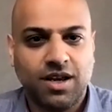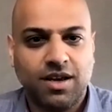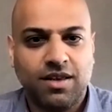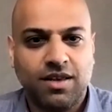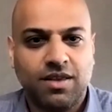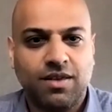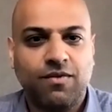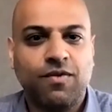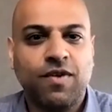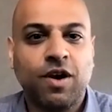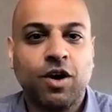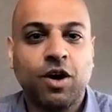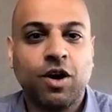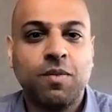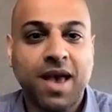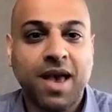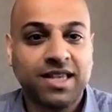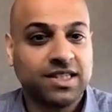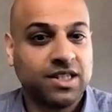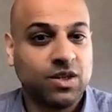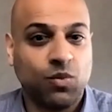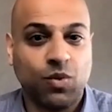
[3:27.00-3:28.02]
the very
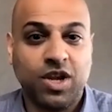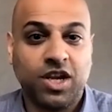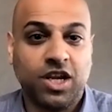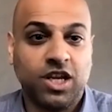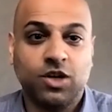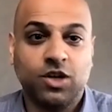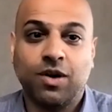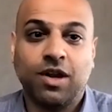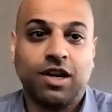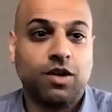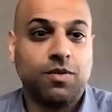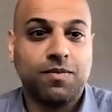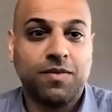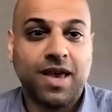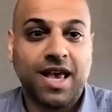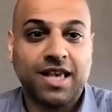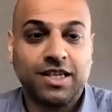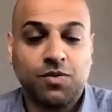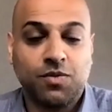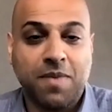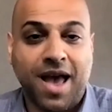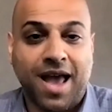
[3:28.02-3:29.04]
best that we can do
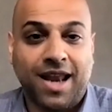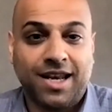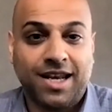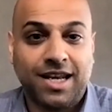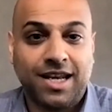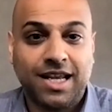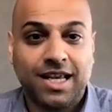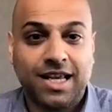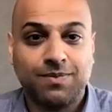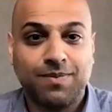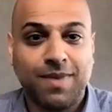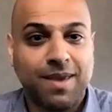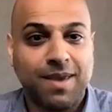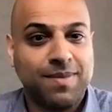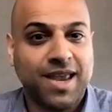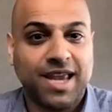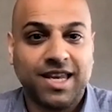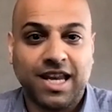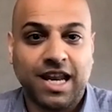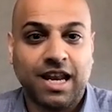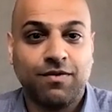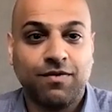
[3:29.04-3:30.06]
as humanity is maybe
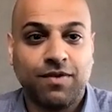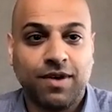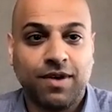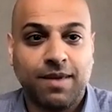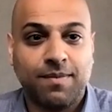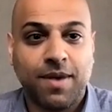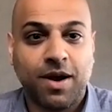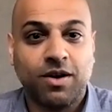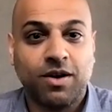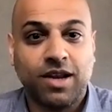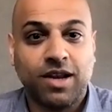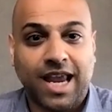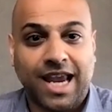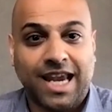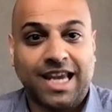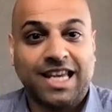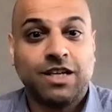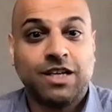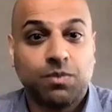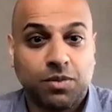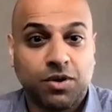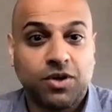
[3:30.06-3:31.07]
identify about
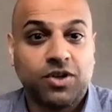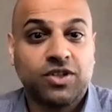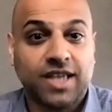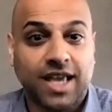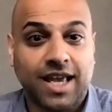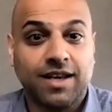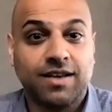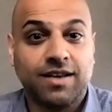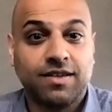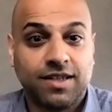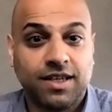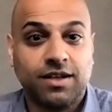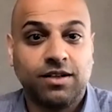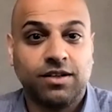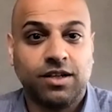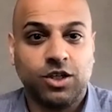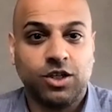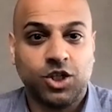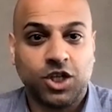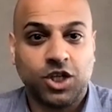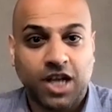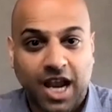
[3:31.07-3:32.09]
8%, single
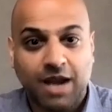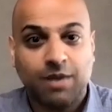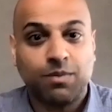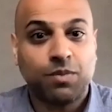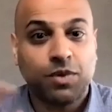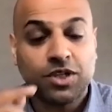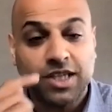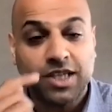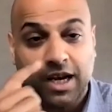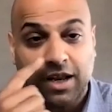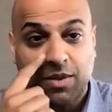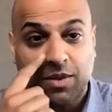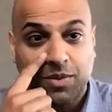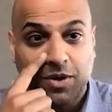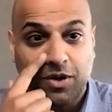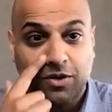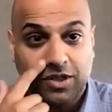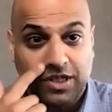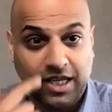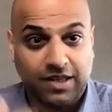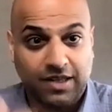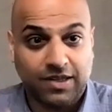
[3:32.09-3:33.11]
digit, 8% of the
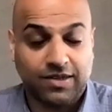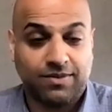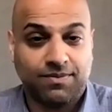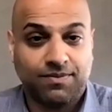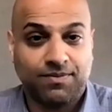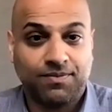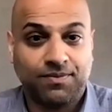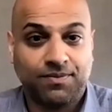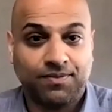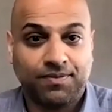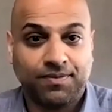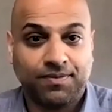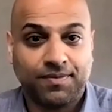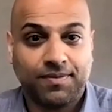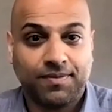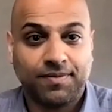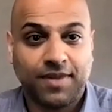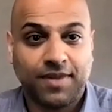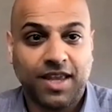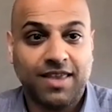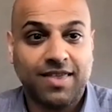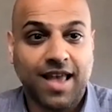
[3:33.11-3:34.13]
proteins
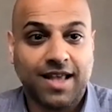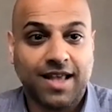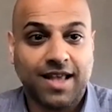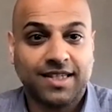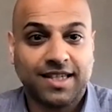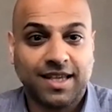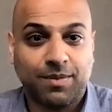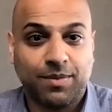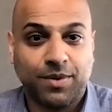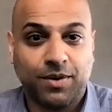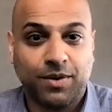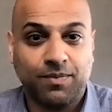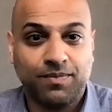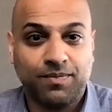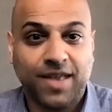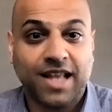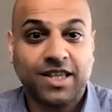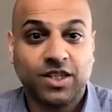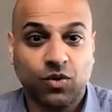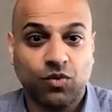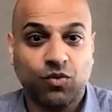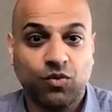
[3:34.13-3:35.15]
in that sample.
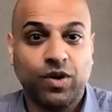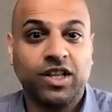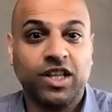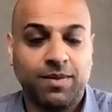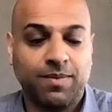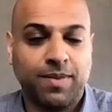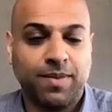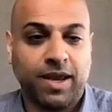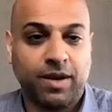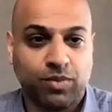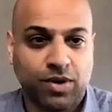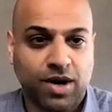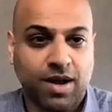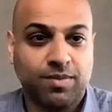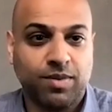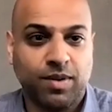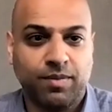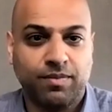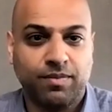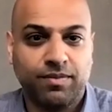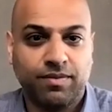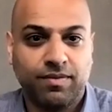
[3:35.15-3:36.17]
That's a really big
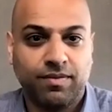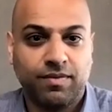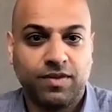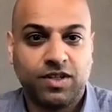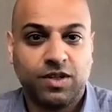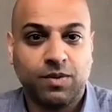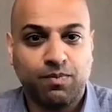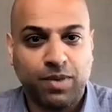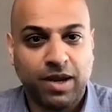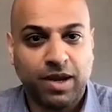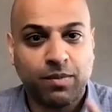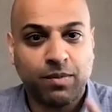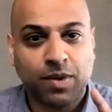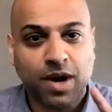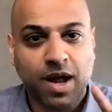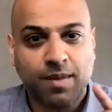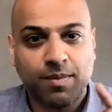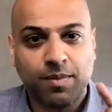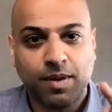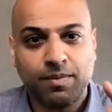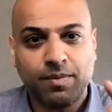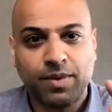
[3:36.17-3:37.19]
problem. It's a big
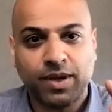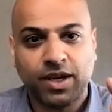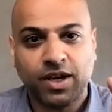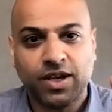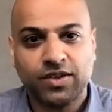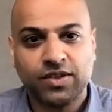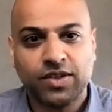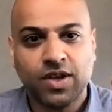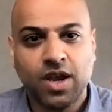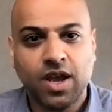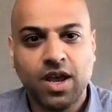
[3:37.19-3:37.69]
problem because